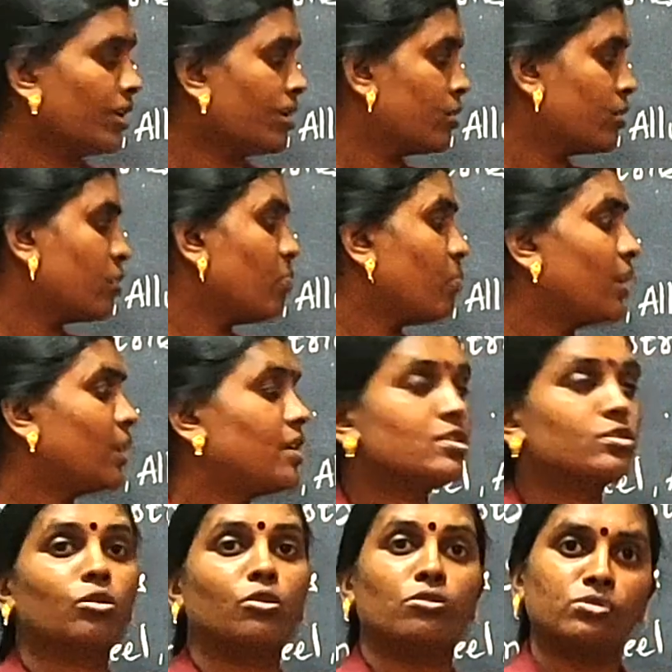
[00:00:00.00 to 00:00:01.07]
So money
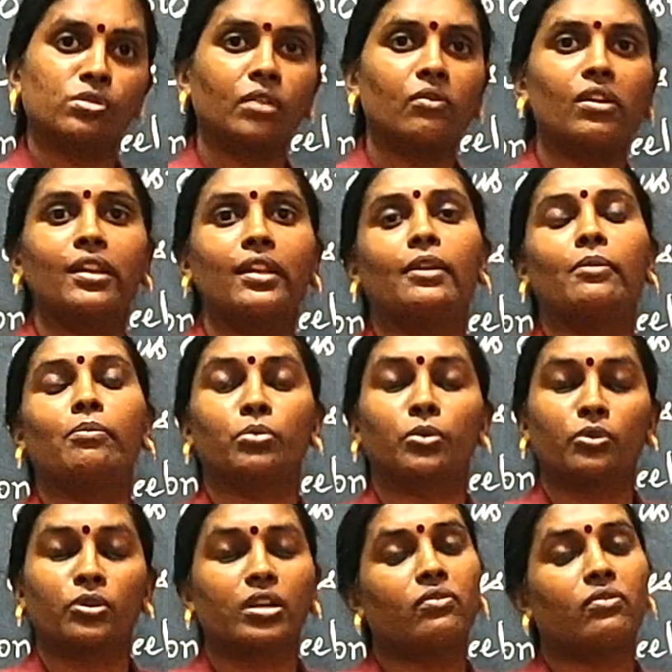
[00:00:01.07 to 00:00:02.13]
is also a very
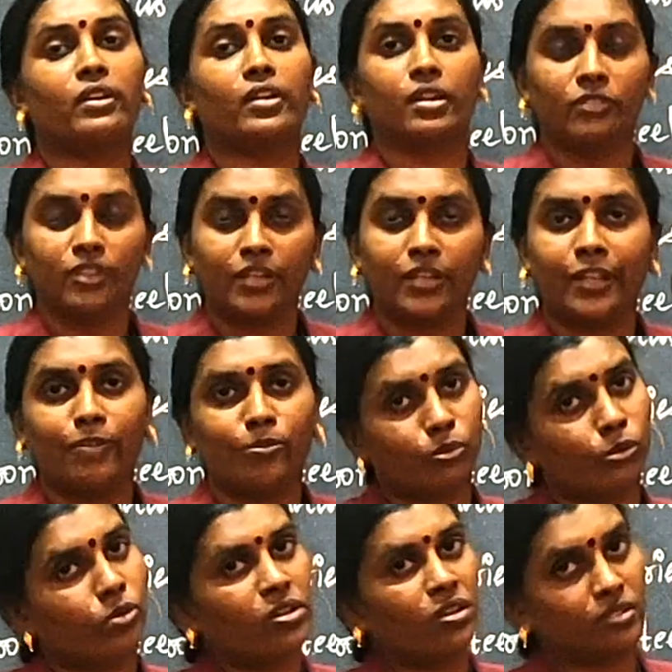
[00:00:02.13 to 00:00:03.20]

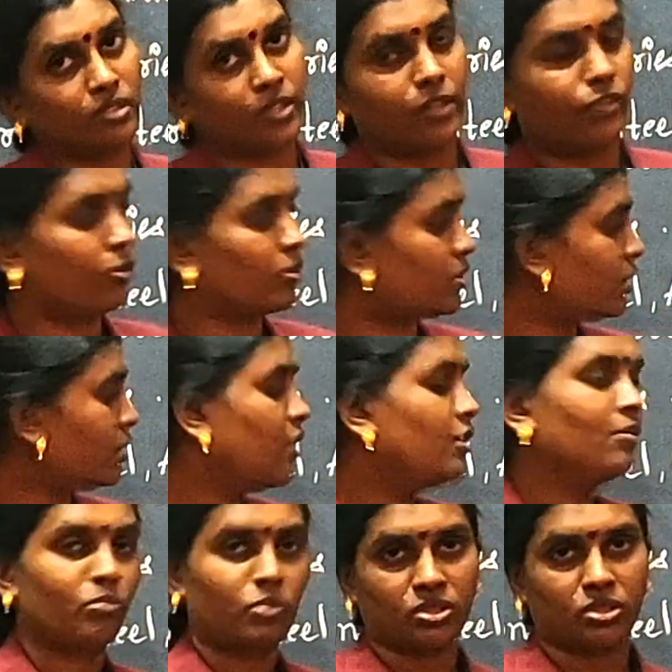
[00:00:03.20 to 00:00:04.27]
important thing for the
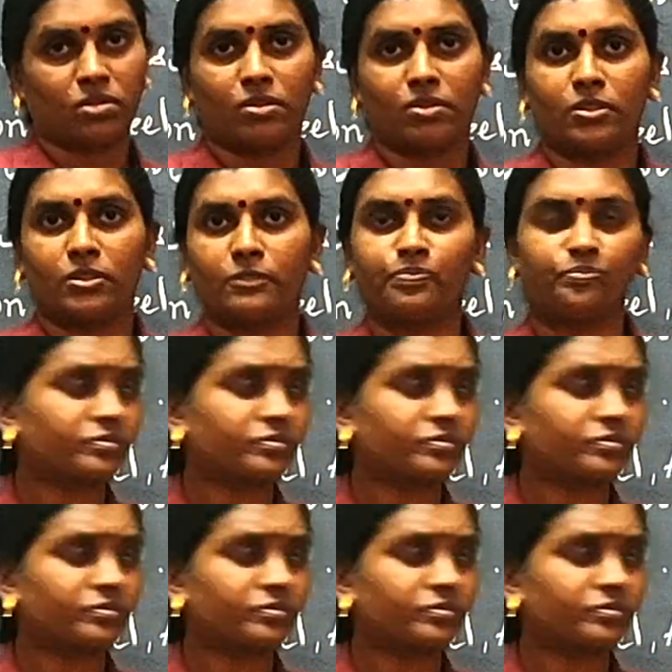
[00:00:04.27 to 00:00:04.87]
business.